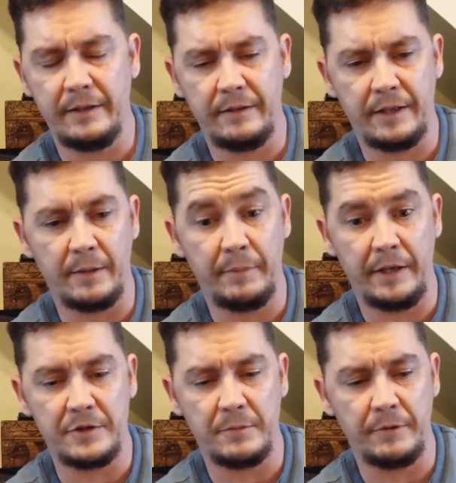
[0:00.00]
it
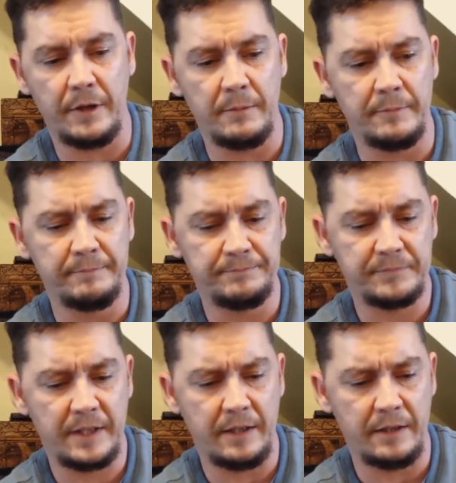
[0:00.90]
compounds the problem
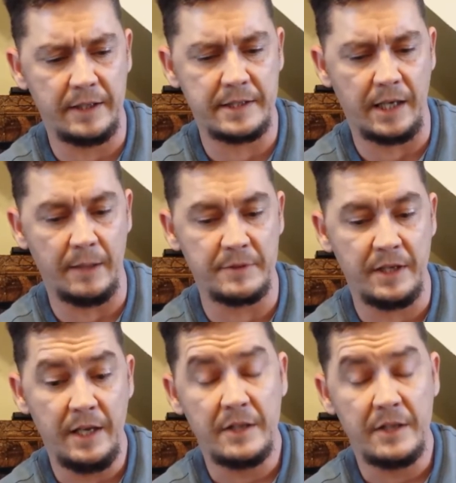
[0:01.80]
at times.